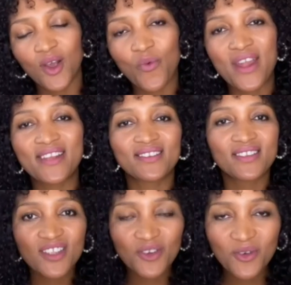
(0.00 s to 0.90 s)
When,
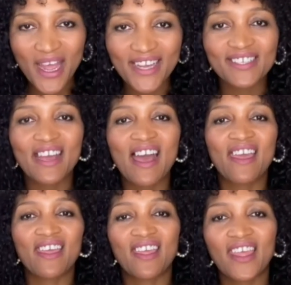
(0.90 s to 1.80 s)
you know, I
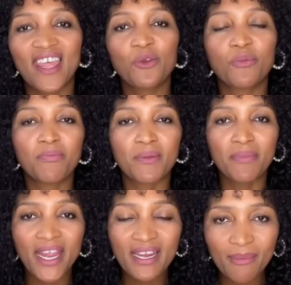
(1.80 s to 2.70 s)
die, it will be
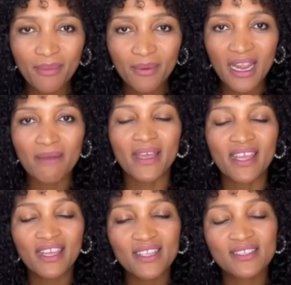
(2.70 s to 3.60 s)
paid up and my
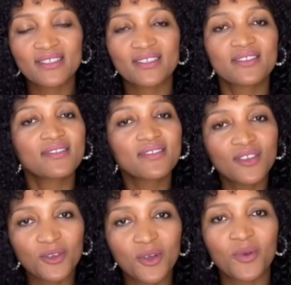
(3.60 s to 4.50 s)
kids,
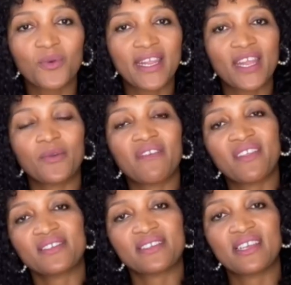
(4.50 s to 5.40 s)
you know, we'll get whatever
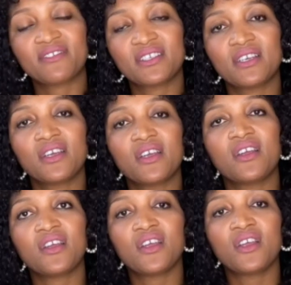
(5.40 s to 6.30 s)
is left.
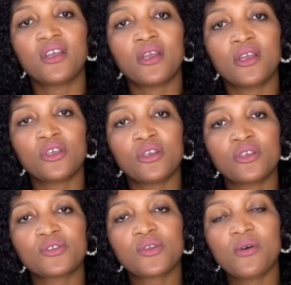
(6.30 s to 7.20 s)

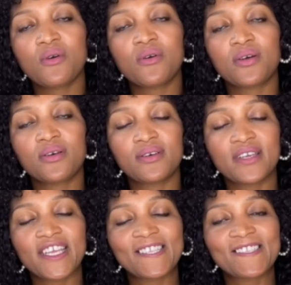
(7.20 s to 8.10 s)
So
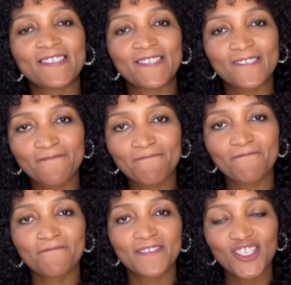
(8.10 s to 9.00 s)
it's
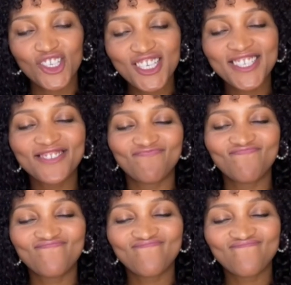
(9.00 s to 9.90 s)
good.
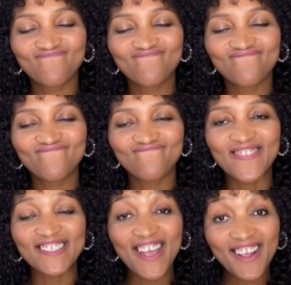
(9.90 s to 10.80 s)

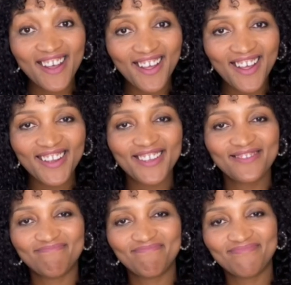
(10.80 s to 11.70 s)
Siyakhala.
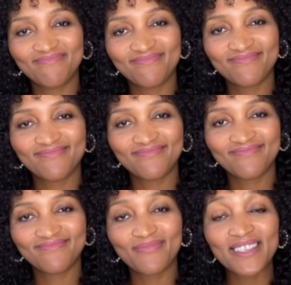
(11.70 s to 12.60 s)

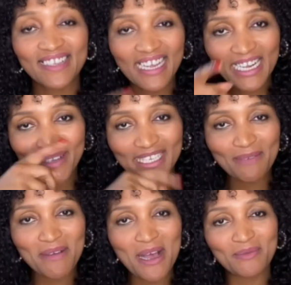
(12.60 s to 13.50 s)
Masikhale bantu
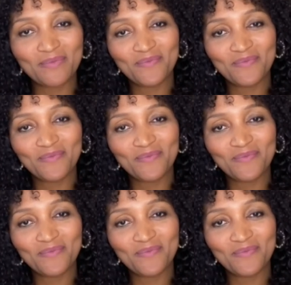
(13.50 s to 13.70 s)
bam.